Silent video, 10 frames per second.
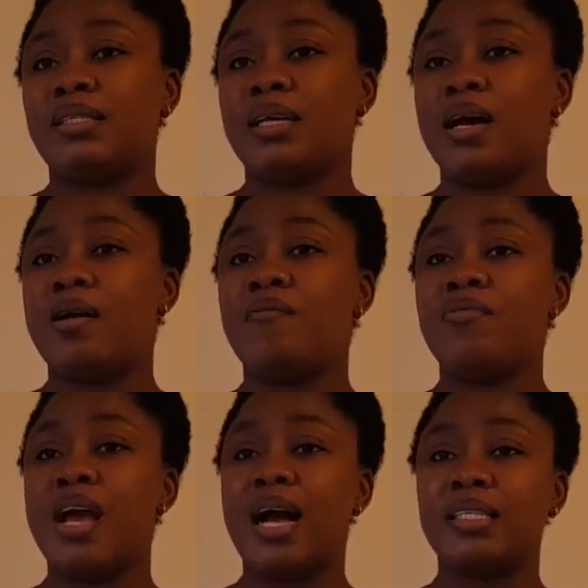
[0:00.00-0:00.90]
are
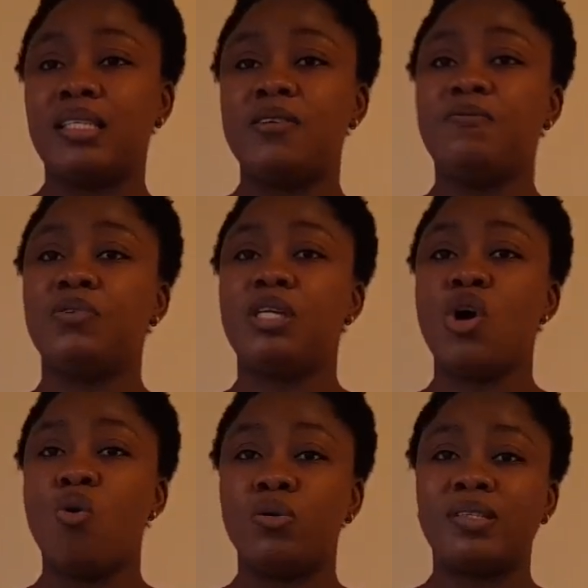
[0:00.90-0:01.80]
reactive with the
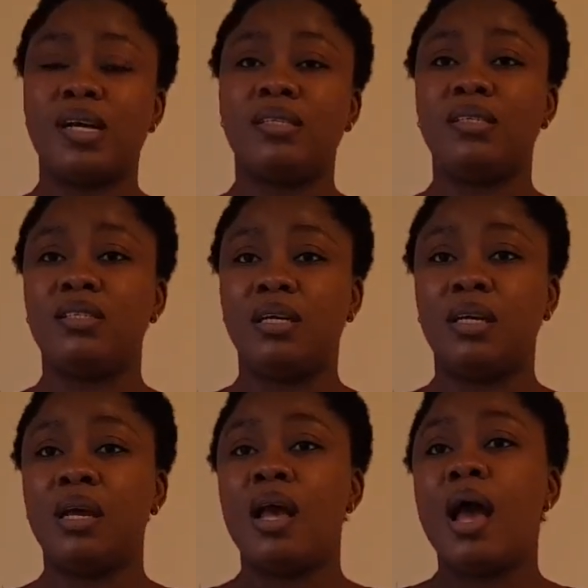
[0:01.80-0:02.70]
host antigen.